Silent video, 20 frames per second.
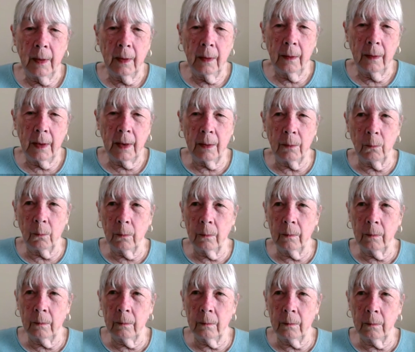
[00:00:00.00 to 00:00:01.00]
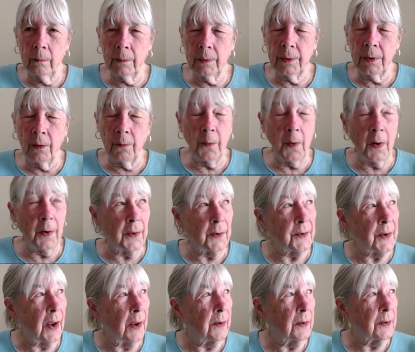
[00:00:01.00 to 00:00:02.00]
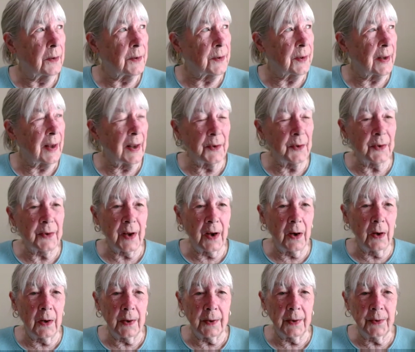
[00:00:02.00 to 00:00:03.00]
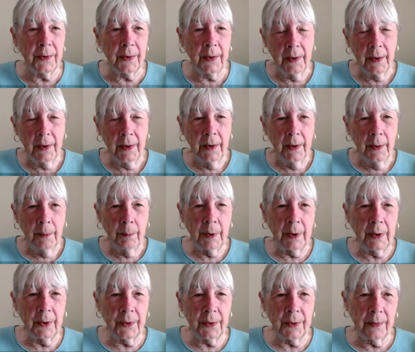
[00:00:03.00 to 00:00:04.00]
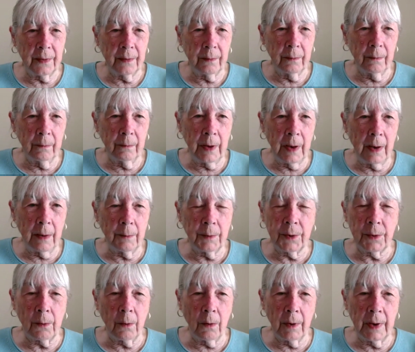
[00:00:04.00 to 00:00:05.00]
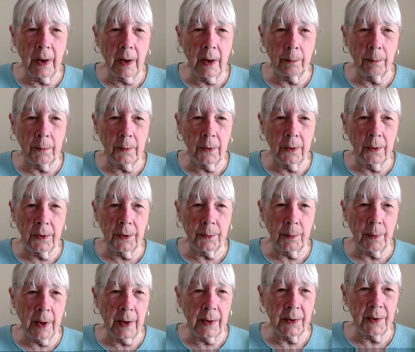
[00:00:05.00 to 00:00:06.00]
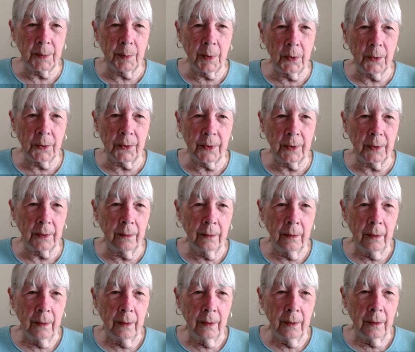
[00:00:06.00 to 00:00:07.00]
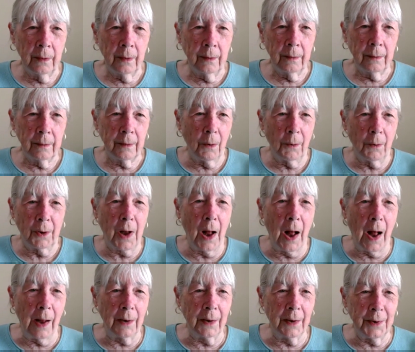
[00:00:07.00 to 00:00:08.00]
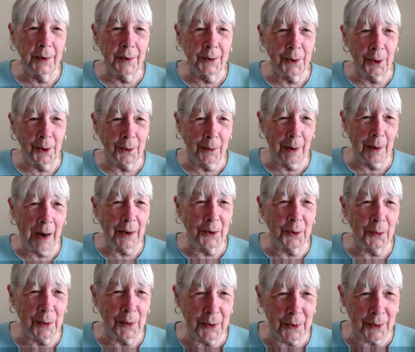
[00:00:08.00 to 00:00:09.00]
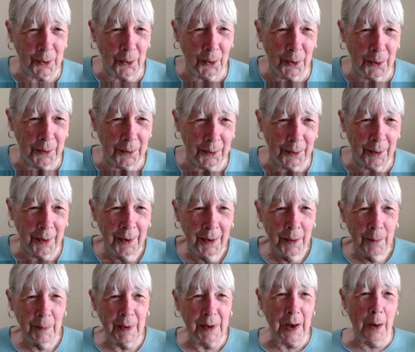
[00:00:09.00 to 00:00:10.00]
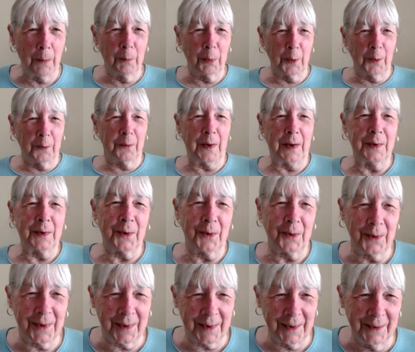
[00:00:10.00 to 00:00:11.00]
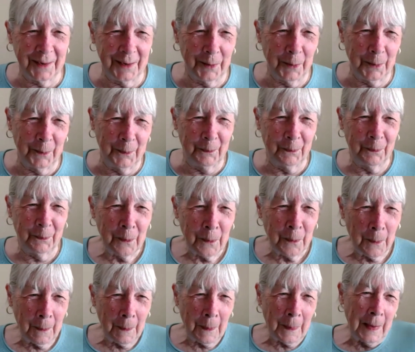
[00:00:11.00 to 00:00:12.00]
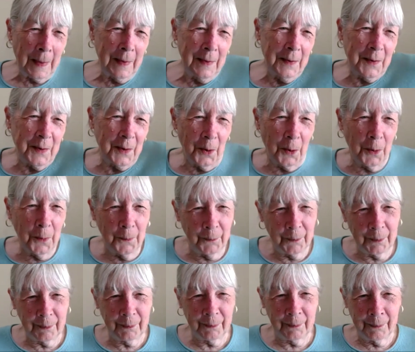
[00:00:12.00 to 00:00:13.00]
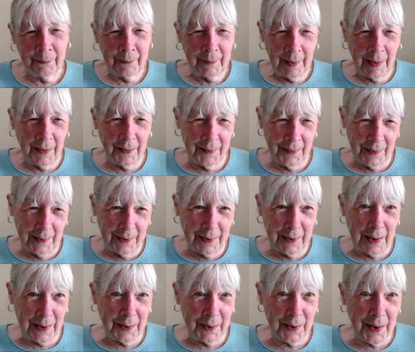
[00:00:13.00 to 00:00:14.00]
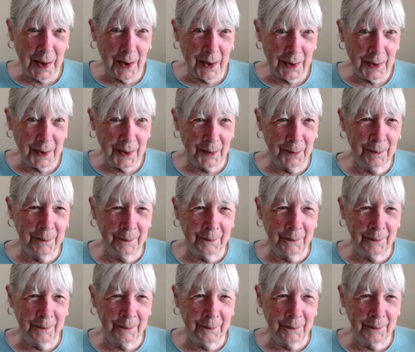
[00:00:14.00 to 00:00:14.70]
And so far the title is Against the Odds, because when I was growing up, girls were not supposed to go to college or graduate school or become professors. So I think against the odds.